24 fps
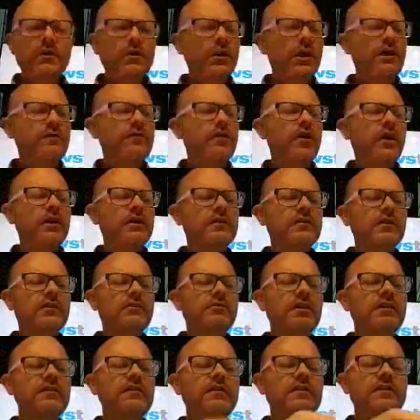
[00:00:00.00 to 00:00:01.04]
And all I've got is a
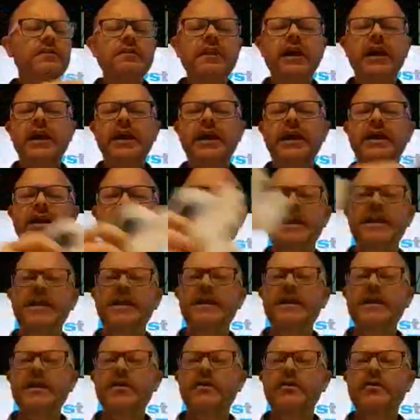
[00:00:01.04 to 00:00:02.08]
greasy stain and
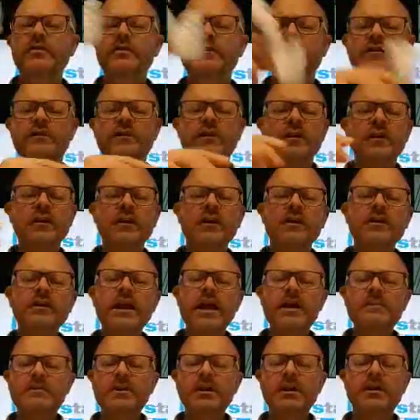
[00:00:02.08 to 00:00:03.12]
a used
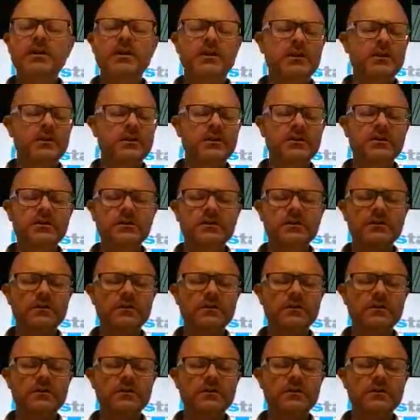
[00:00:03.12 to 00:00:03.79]
napkin.